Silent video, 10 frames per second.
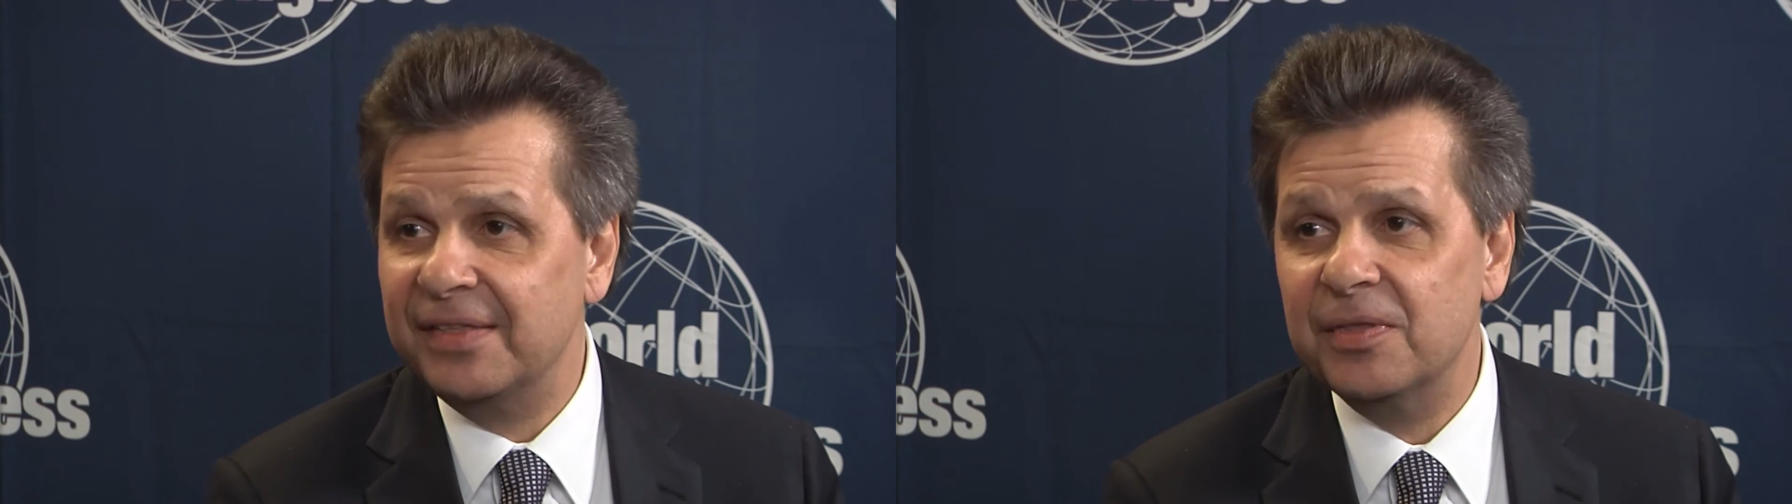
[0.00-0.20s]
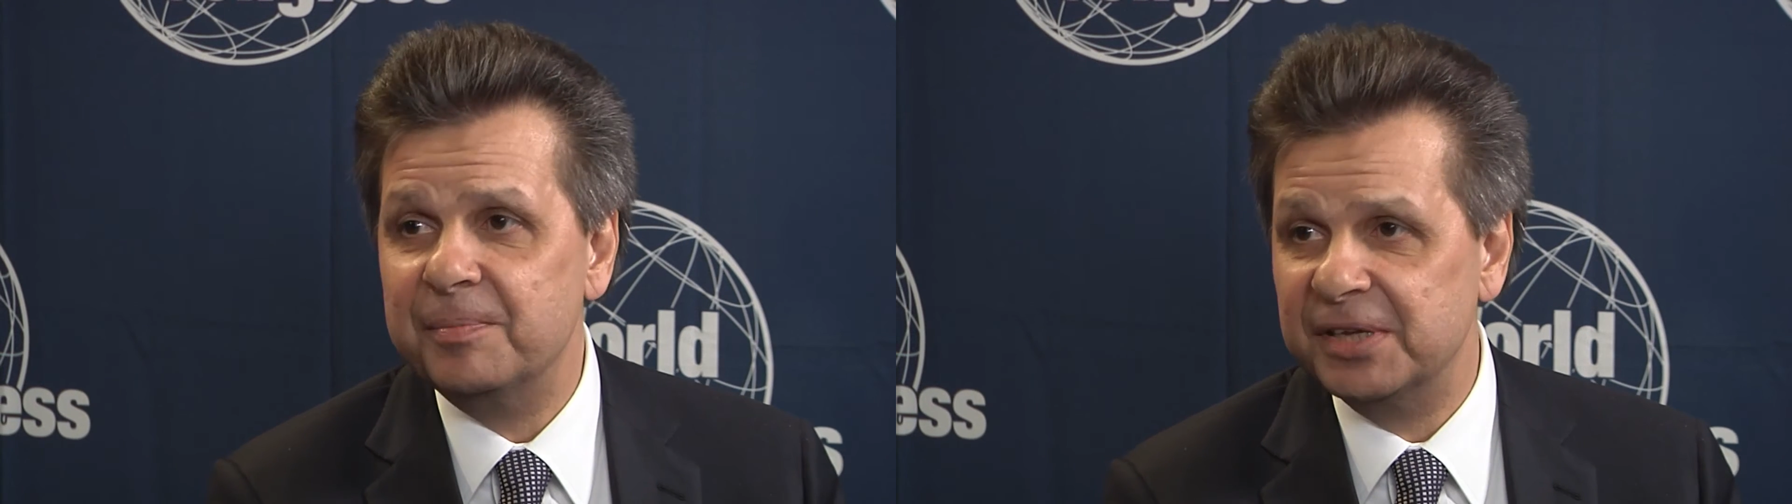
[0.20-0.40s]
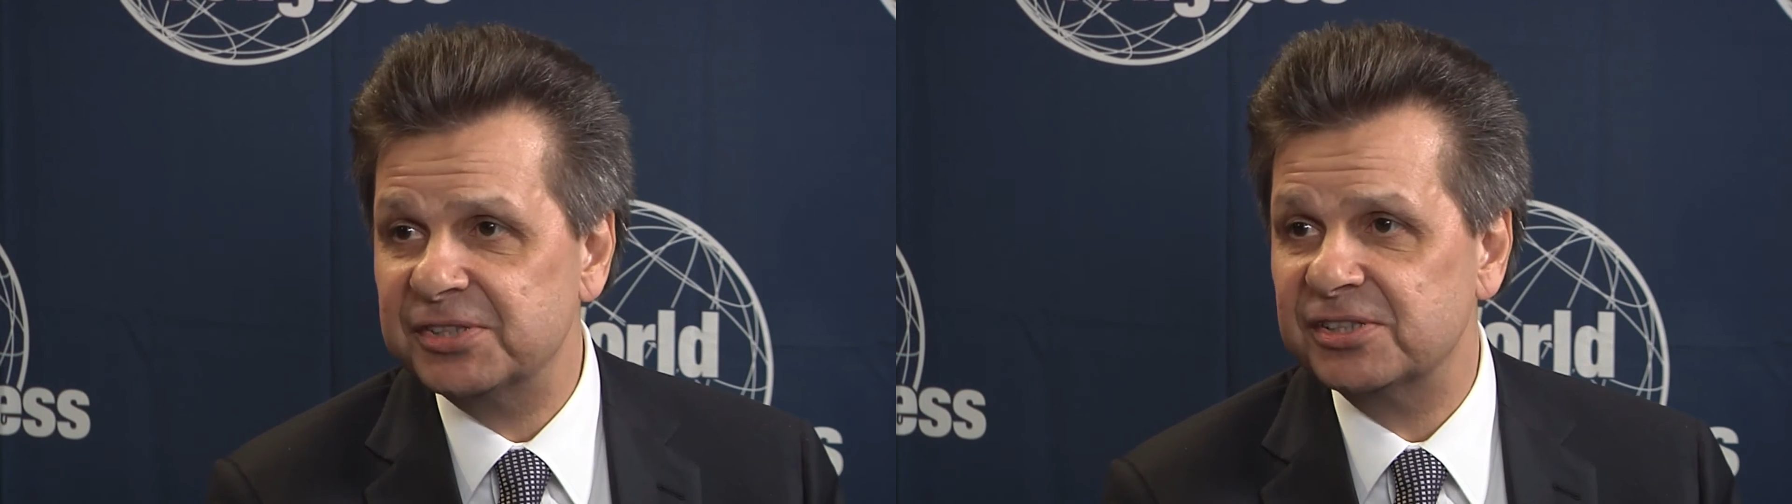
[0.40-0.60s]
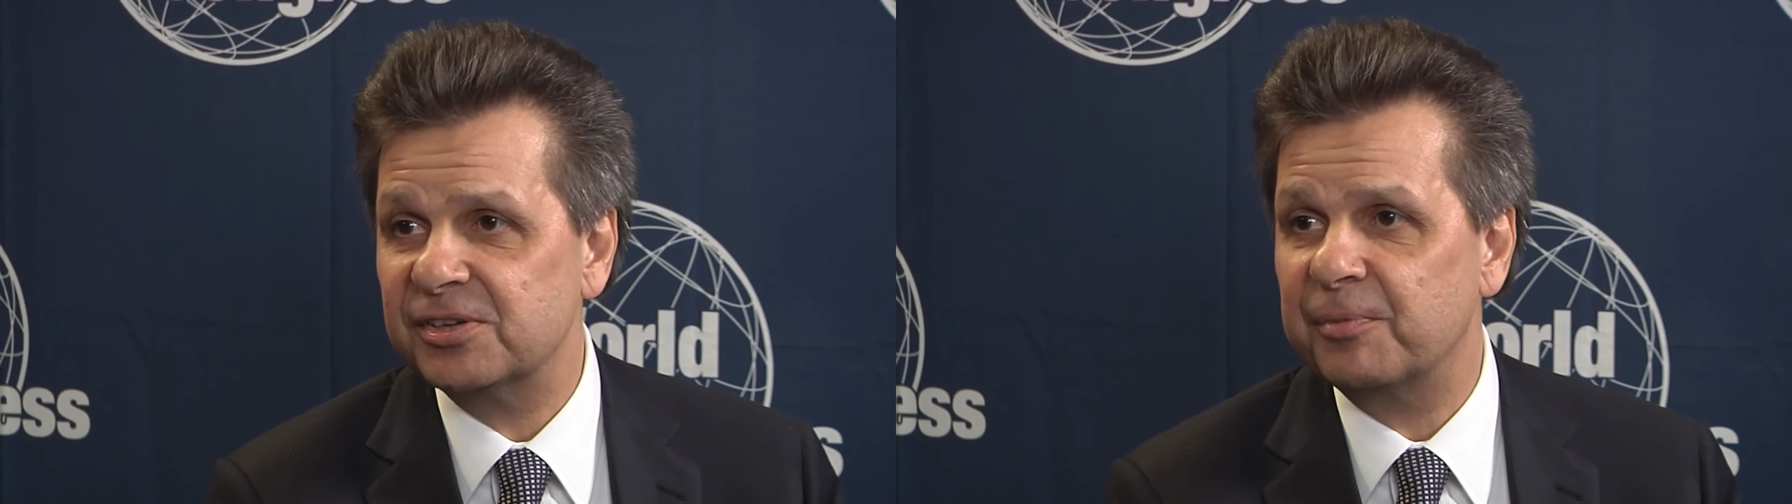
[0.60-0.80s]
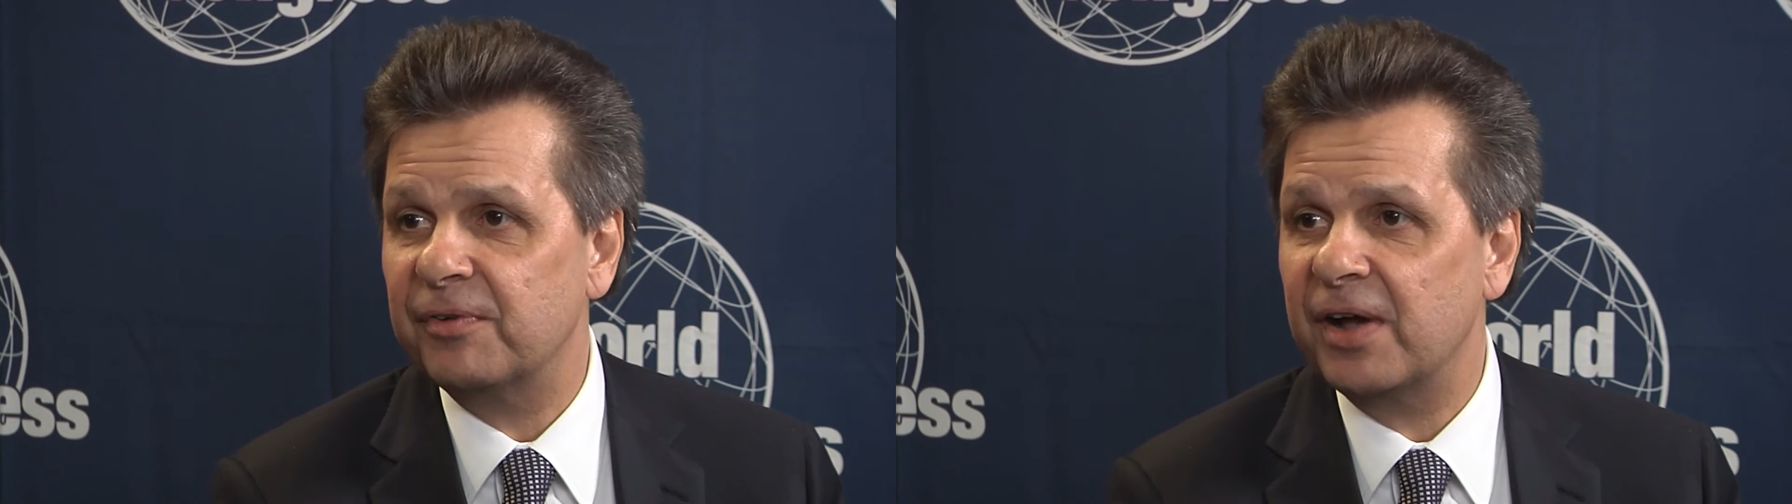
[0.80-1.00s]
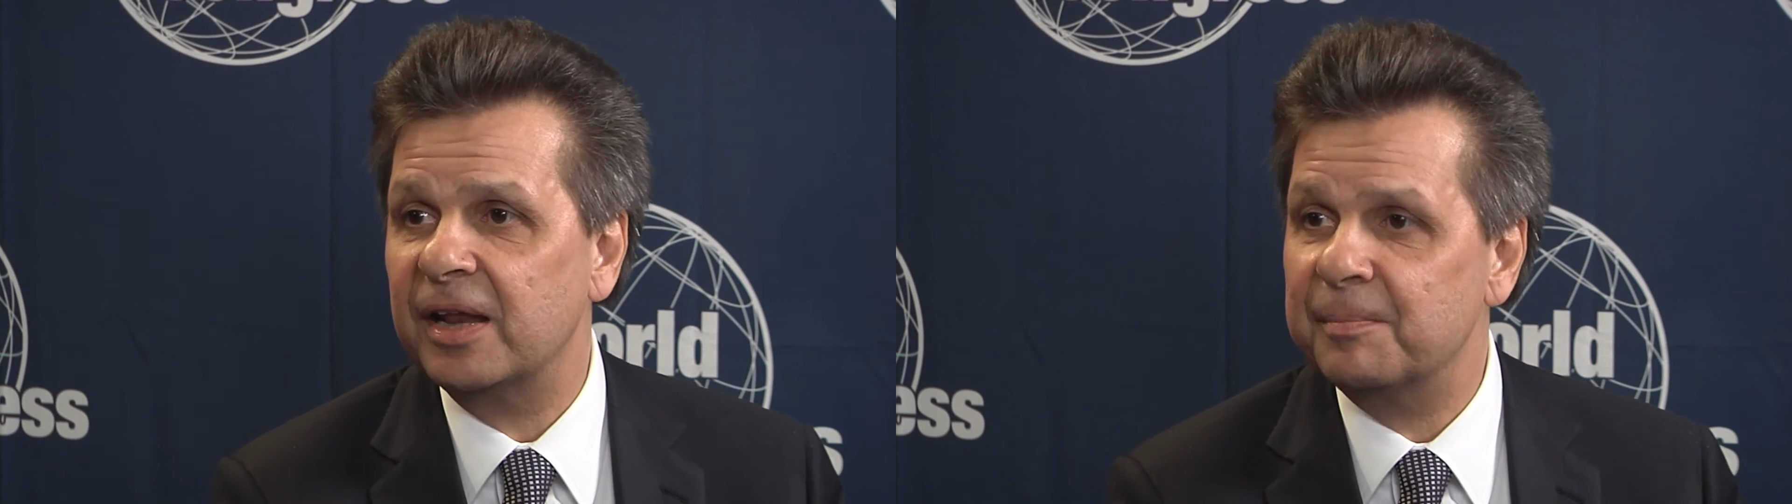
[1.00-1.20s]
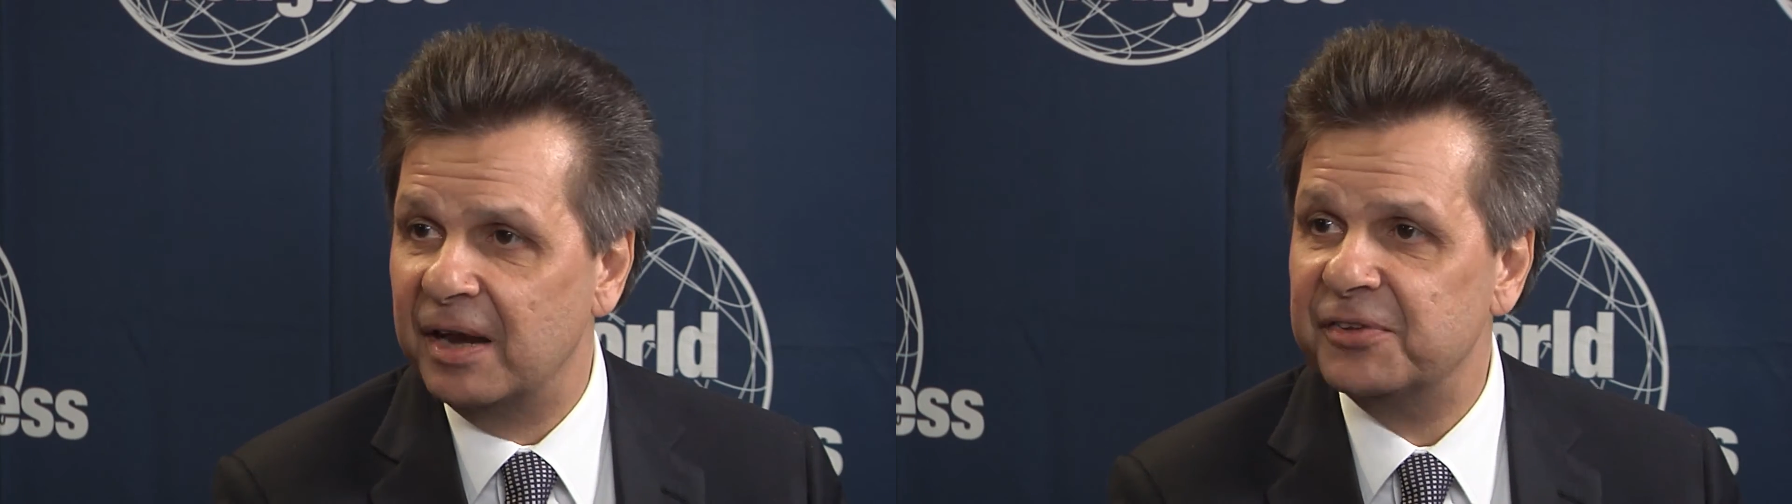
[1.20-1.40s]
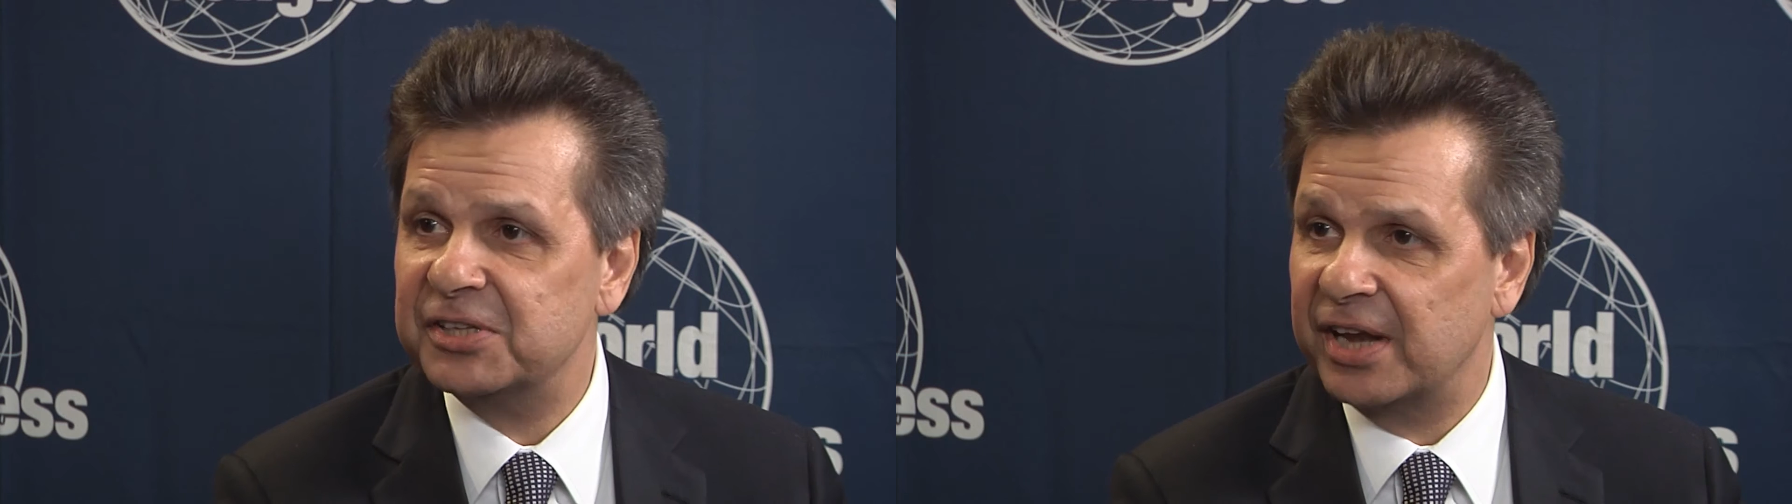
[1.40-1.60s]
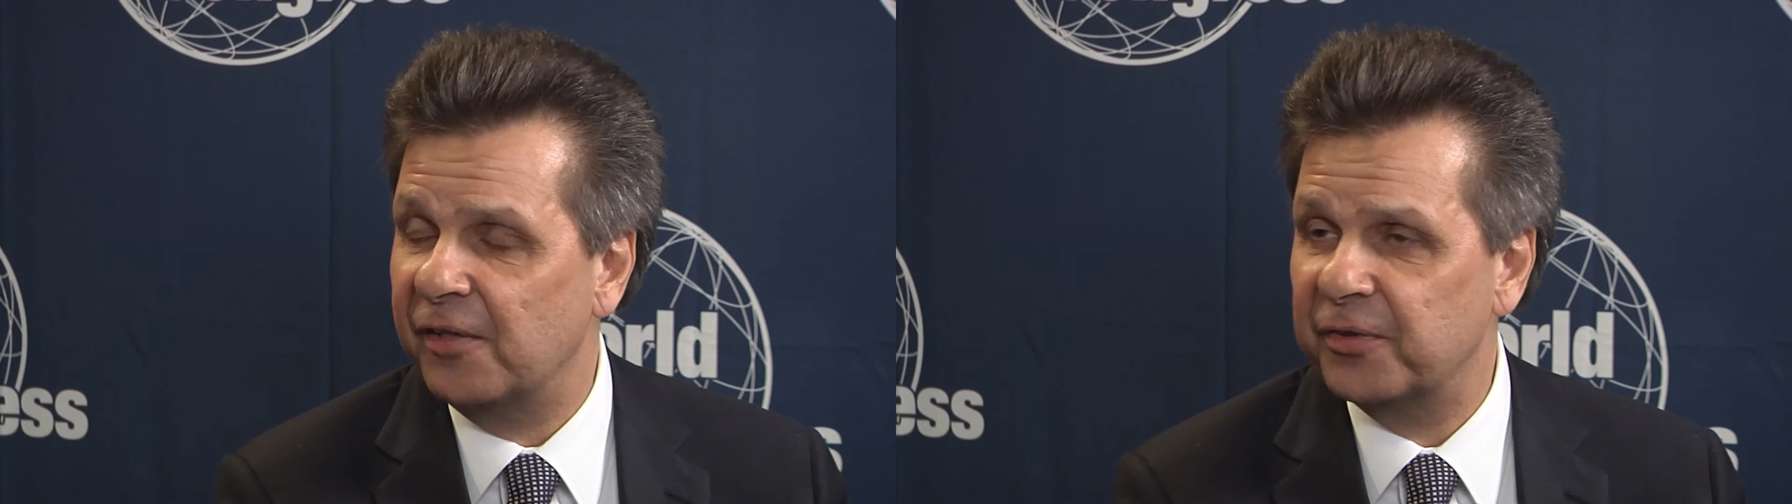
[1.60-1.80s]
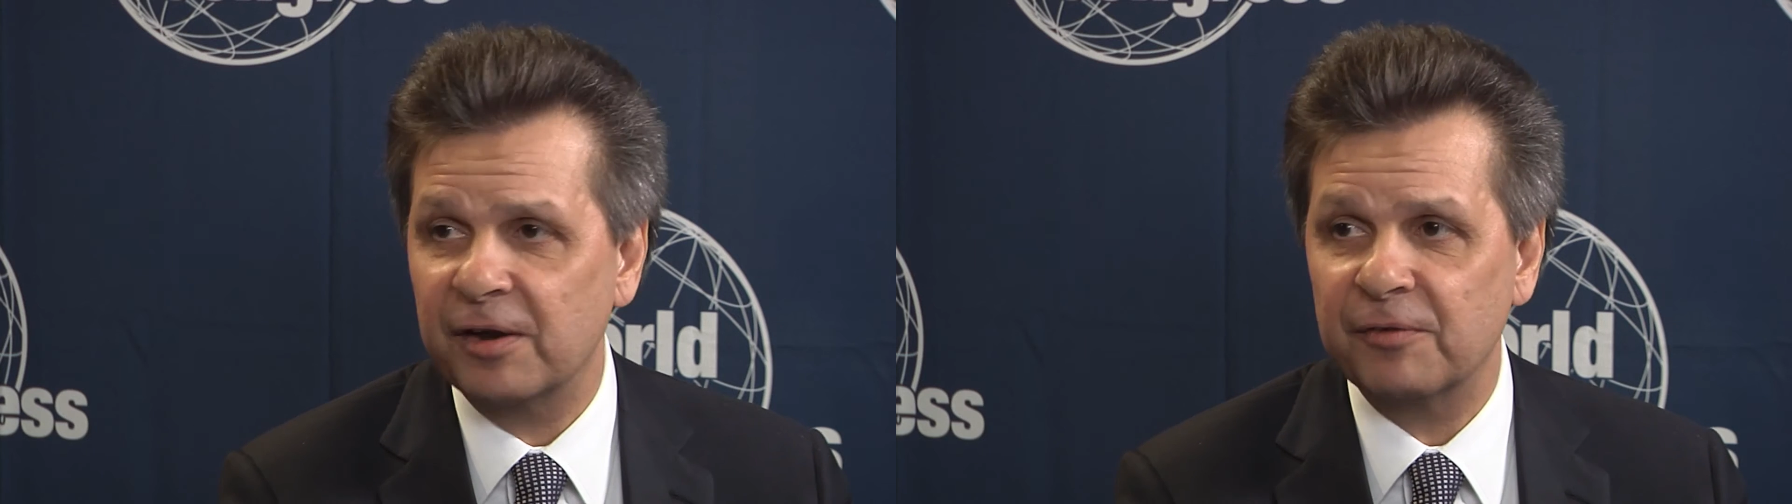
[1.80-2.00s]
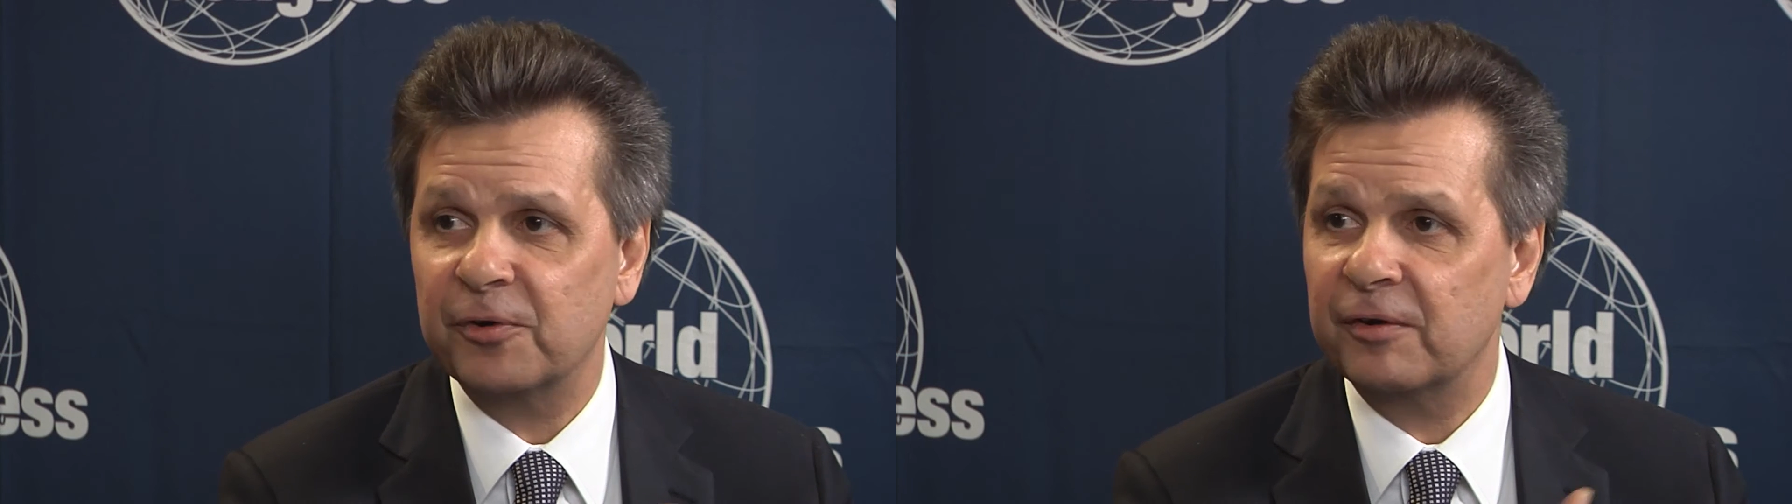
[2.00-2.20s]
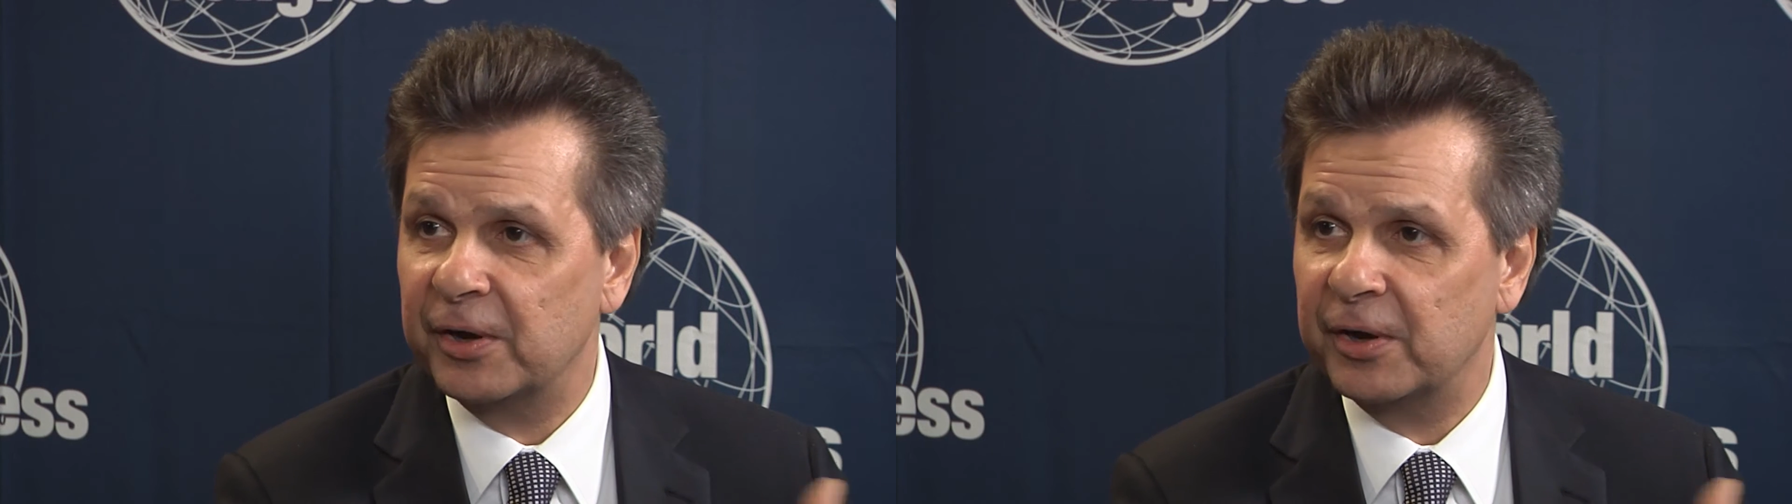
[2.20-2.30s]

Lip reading: in the business of providing benefits and health care for a